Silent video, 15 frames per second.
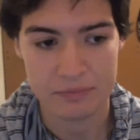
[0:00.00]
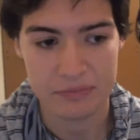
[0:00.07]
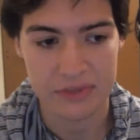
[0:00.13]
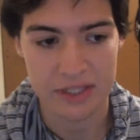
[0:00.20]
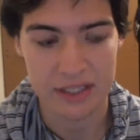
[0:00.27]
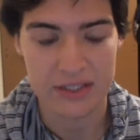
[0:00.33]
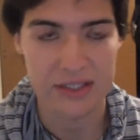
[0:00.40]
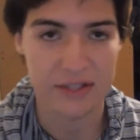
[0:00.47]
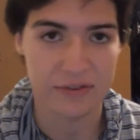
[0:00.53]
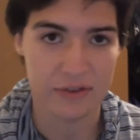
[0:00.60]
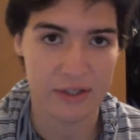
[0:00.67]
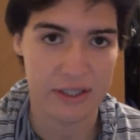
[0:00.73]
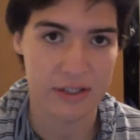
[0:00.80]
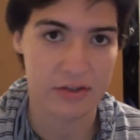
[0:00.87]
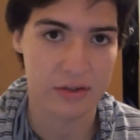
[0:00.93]

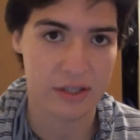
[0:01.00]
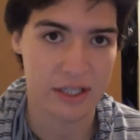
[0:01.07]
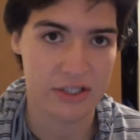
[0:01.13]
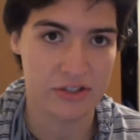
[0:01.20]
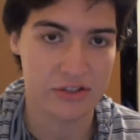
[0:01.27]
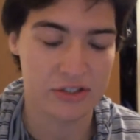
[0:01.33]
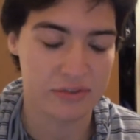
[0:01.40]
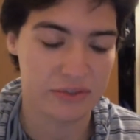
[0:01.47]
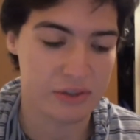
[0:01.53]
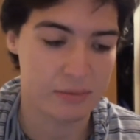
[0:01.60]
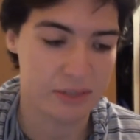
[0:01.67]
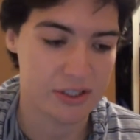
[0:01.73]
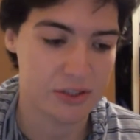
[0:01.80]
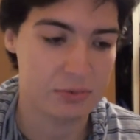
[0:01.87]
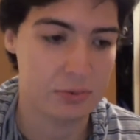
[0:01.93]
different incarnations of him,
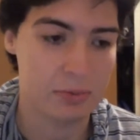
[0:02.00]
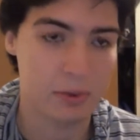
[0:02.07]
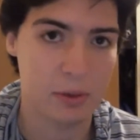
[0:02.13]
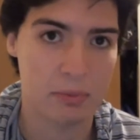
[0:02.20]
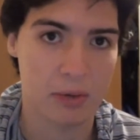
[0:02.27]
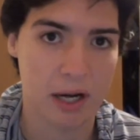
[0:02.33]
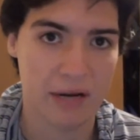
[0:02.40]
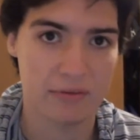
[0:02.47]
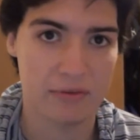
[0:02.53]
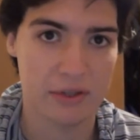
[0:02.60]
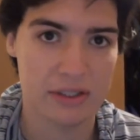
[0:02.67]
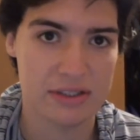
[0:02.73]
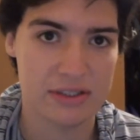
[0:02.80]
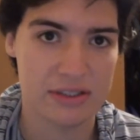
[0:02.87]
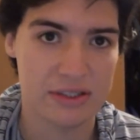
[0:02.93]
like Superboy Prime, for
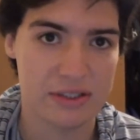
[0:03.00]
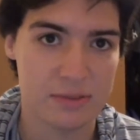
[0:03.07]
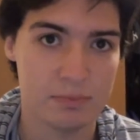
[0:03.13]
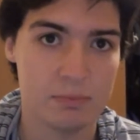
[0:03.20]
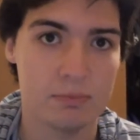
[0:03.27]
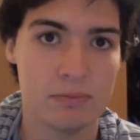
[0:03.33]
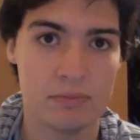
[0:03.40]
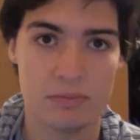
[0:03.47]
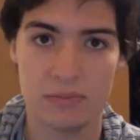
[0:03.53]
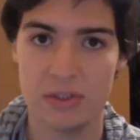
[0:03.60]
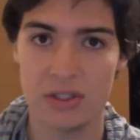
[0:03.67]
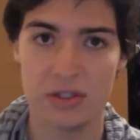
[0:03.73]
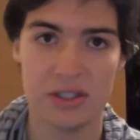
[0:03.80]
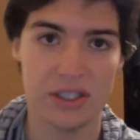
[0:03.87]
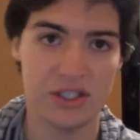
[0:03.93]
instance,
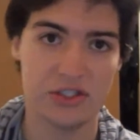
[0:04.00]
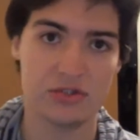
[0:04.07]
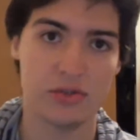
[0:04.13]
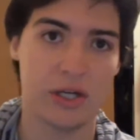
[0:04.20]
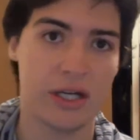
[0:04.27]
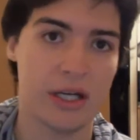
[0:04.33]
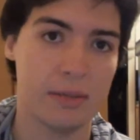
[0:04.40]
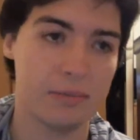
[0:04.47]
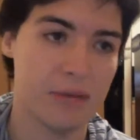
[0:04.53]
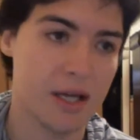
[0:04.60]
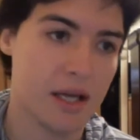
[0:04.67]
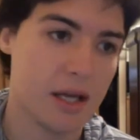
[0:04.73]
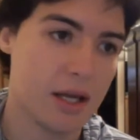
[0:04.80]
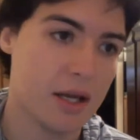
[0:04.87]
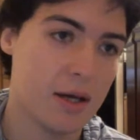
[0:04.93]
literally straight up
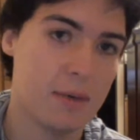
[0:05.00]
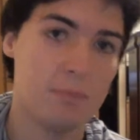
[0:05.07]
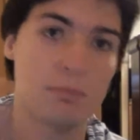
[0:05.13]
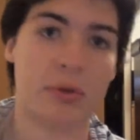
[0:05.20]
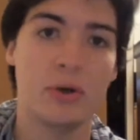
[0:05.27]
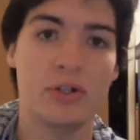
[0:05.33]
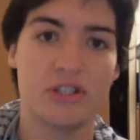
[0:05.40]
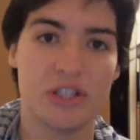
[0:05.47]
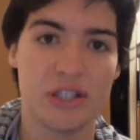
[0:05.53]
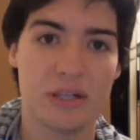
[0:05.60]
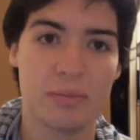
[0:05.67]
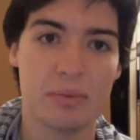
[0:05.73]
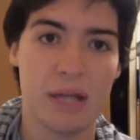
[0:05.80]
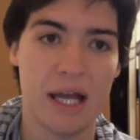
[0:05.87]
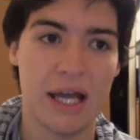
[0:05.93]
pushing a
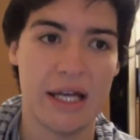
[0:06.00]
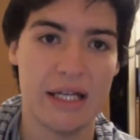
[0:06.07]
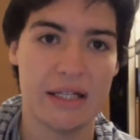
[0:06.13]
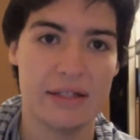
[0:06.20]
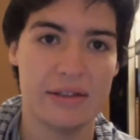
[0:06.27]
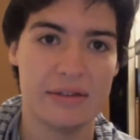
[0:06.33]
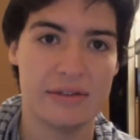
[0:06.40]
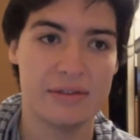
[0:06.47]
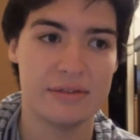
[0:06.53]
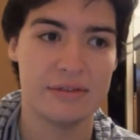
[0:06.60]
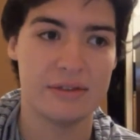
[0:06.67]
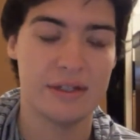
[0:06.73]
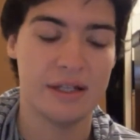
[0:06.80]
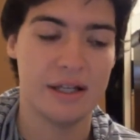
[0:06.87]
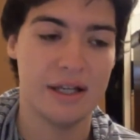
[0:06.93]
planet.
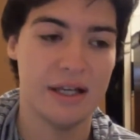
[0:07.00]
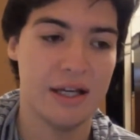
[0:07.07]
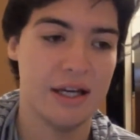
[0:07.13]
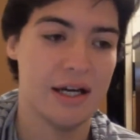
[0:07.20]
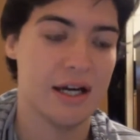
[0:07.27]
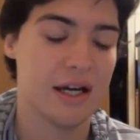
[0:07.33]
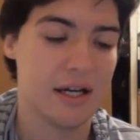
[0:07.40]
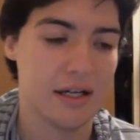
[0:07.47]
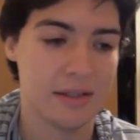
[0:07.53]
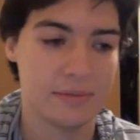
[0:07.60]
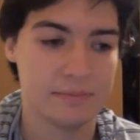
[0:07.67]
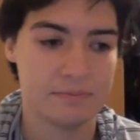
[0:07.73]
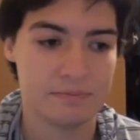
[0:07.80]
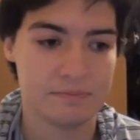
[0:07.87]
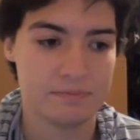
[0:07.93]

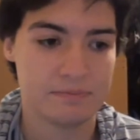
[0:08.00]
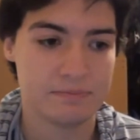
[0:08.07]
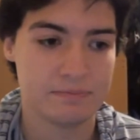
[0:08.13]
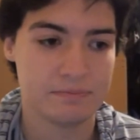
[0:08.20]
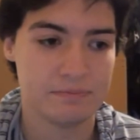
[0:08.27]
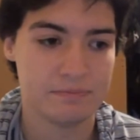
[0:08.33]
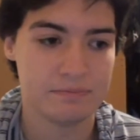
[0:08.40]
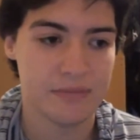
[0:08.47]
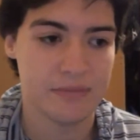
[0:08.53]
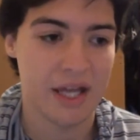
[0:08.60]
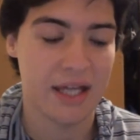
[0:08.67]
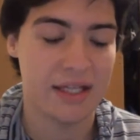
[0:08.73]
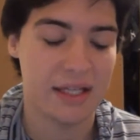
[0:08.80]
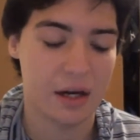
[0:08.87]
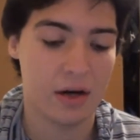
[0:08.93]
Um, and
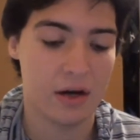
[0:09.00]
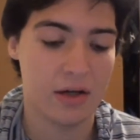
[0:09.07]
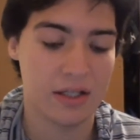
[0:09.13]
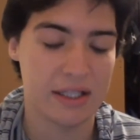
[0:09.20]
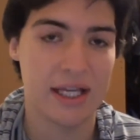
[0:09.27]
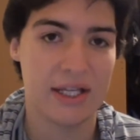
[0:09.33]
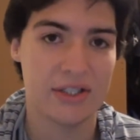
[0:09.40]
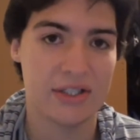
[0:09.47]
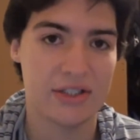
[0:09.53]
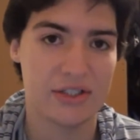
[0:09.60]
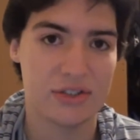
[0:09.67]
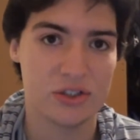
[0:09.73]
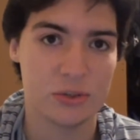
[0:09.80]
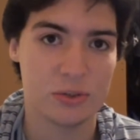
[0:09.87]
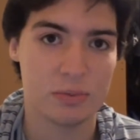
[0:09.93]
then on occasion,
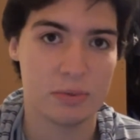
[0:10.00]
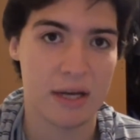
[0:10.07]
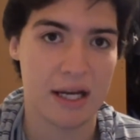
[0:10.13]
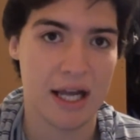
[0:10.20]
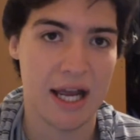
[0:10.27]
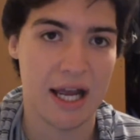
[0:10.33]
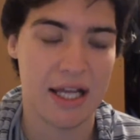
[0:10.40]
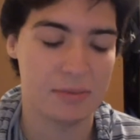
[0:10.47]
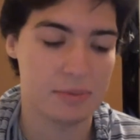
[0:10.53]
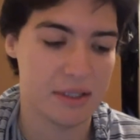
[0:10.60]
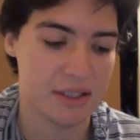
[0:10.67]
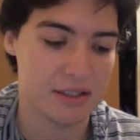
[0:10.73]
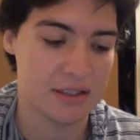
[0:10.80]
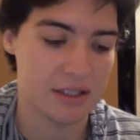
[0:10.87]
Superman has been